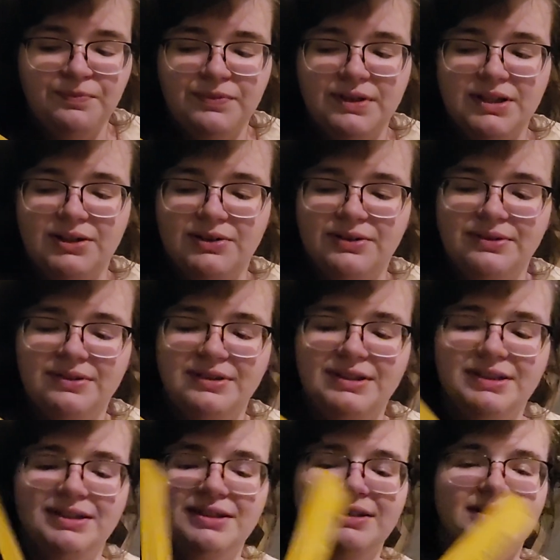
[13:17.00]
So,
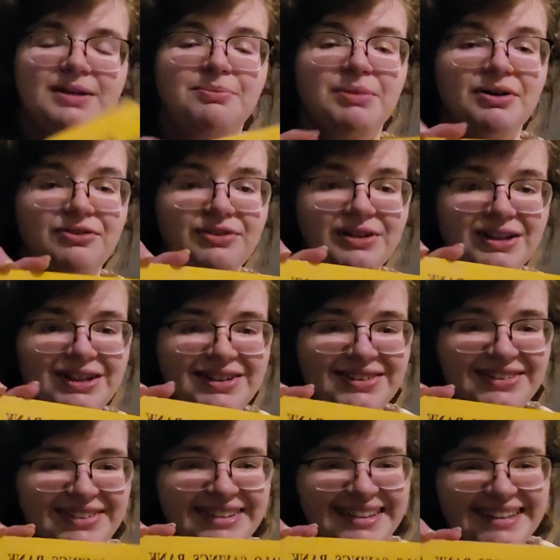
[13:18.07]
this is a Buffalo
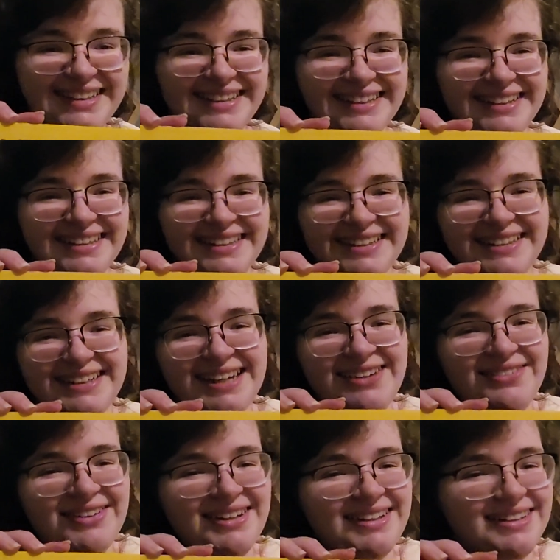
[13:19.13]

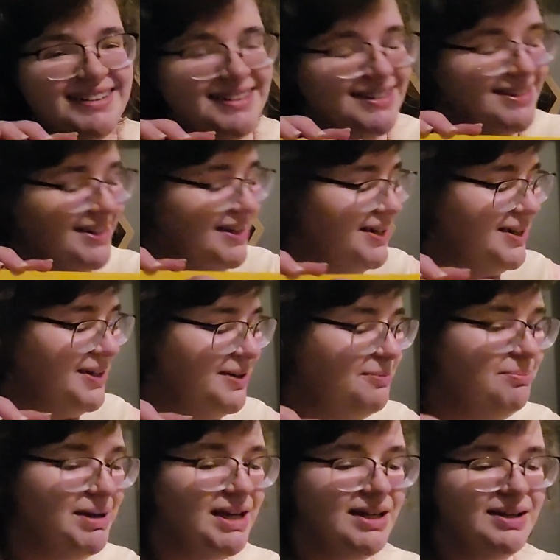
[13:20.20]
Savings
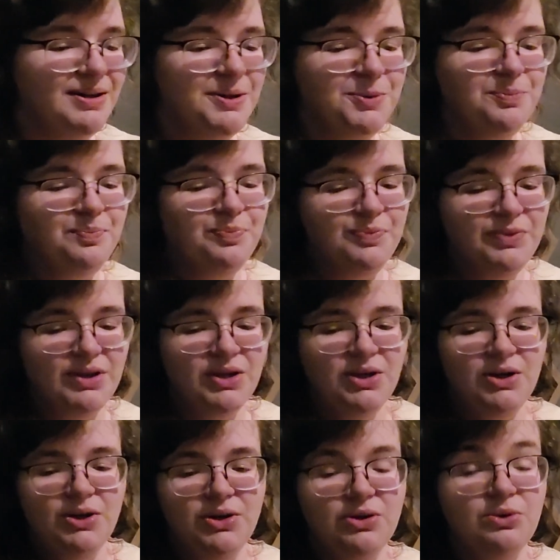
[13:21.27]
Bank
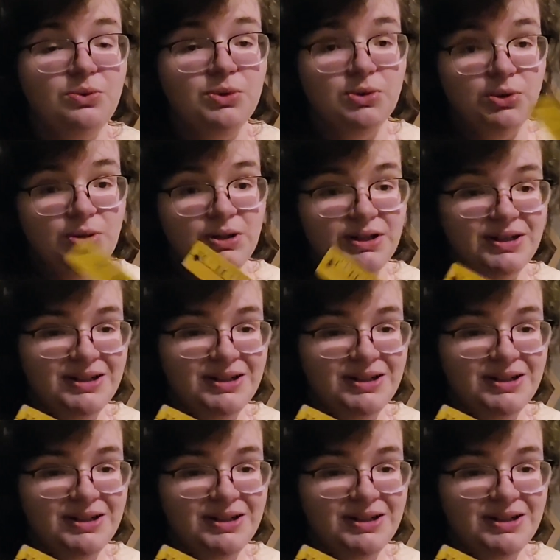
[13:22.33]
ruler.